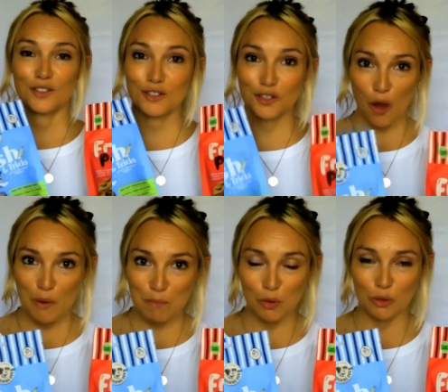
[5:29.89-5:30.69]
So
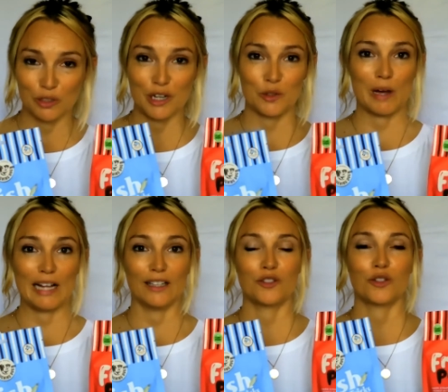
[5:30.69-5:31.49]
important as
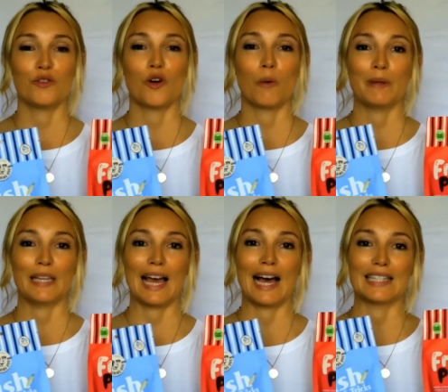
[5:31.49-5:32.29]
well to not
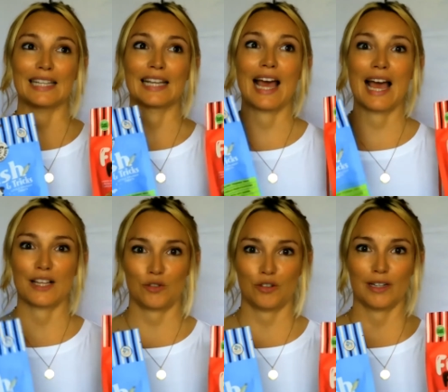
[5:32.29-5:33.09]
be adding
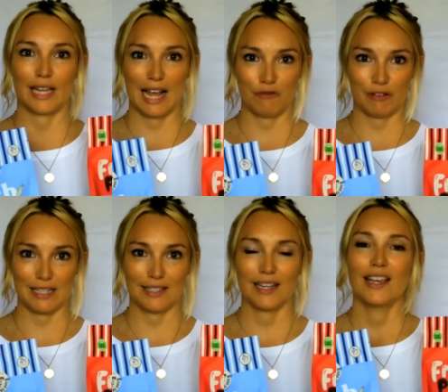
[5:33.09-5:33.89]
extra
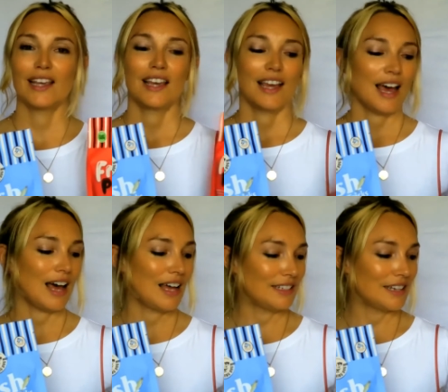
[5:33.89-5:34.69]
calories.
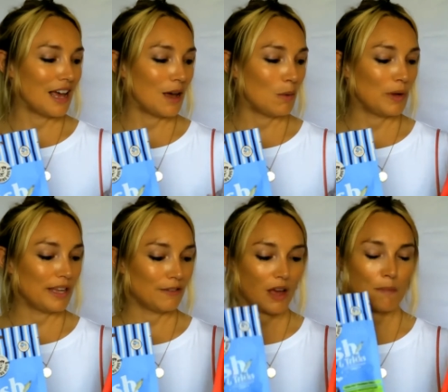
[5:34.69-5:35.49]
And we
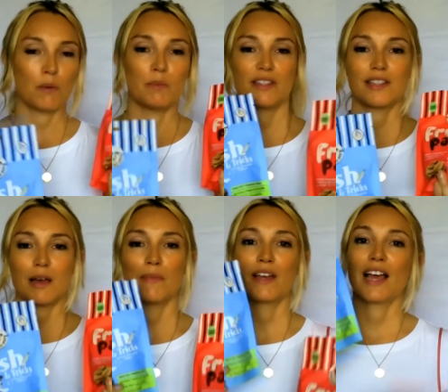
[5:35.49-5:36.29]
have come up with
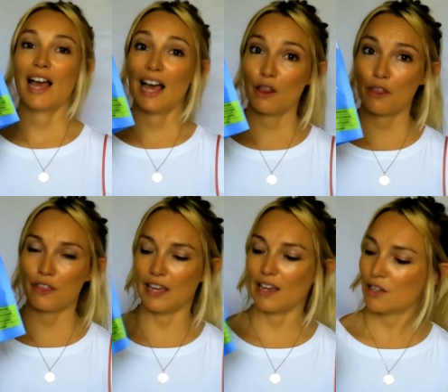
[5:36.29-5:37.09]
some
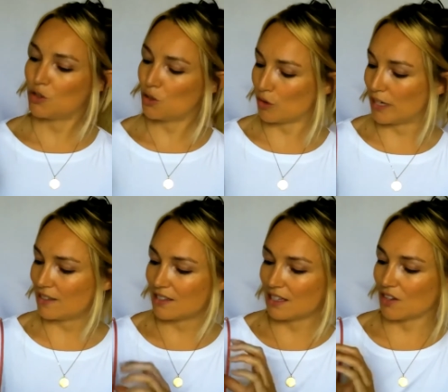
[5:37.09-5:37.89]
healthy
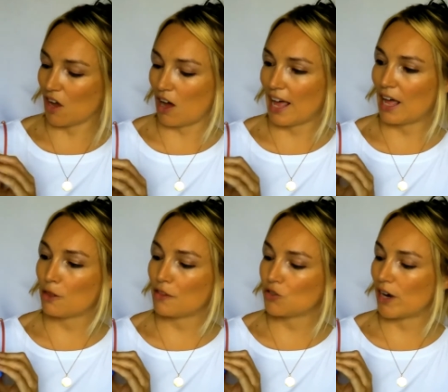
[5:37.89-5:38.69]
treats. These are our
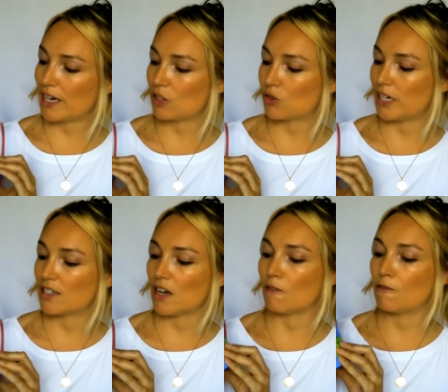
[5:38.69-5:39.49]
healthy training
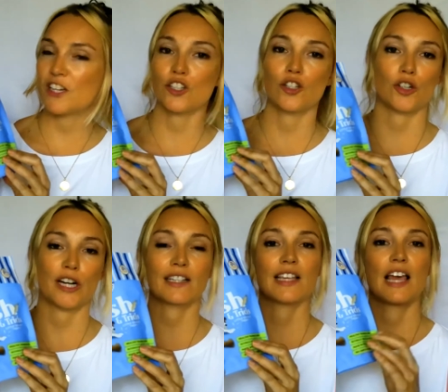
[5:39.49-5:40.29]
treat, our fish and
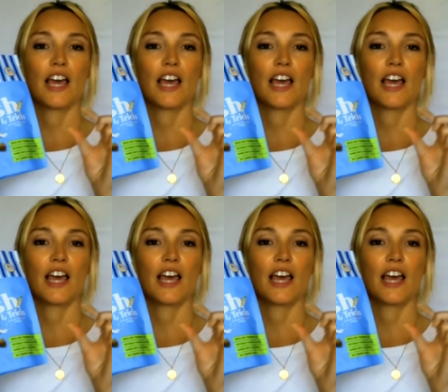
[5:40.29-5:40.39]
tricks.